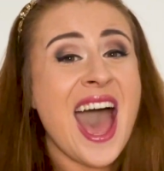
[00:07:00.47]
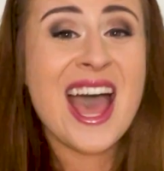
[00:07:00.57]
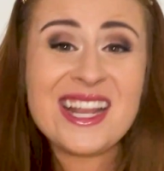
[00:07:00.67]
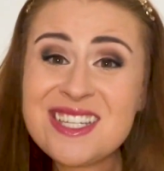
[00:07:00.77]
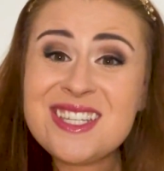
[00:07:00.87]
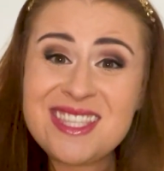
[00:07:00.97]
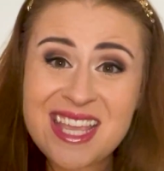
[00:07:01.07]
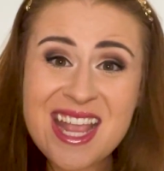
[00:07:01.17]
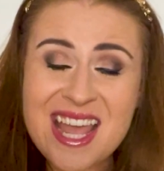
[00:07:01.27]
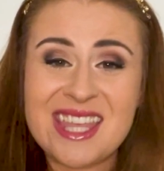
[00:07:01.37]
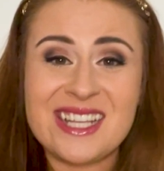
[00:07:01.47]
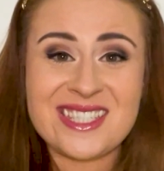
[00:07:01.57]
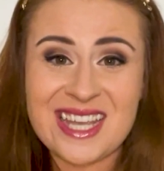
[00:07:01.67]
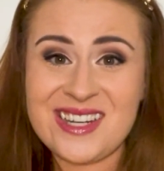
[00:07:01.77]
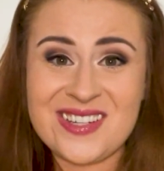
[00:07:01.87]
I just think that
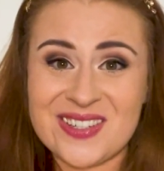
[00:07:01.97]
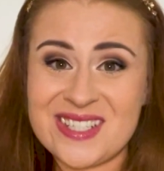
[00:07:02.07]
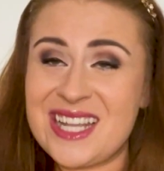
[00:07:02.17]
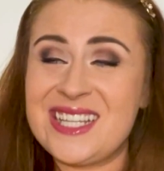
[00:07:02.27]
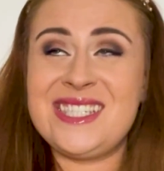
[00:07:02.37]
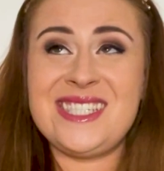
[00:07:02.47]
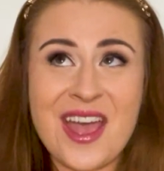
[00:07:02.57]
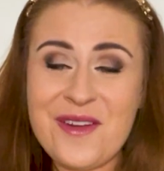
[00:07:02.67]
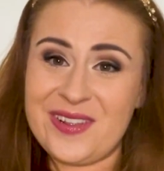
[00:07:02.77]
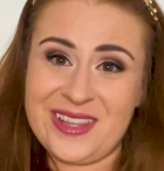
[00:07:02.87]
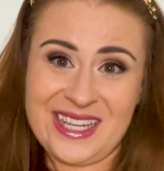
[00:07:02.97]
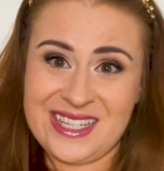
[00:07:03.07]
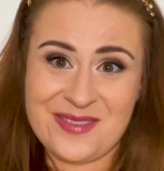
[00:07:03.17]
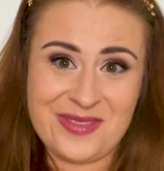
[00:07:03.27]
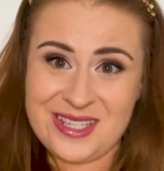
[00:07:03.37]
sandals are definitely
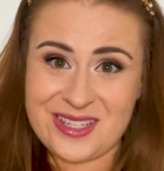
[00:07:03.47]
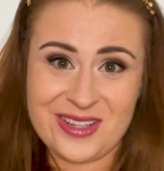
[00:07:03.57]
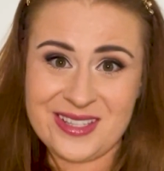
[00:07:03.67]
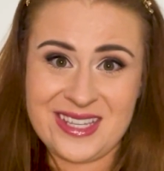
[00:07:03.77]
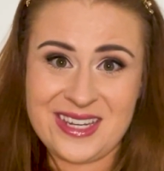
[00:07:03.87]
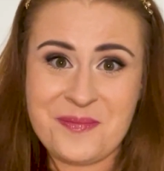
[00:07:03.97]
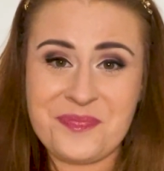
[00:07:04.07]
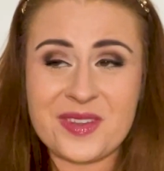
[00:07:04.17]
something to consider.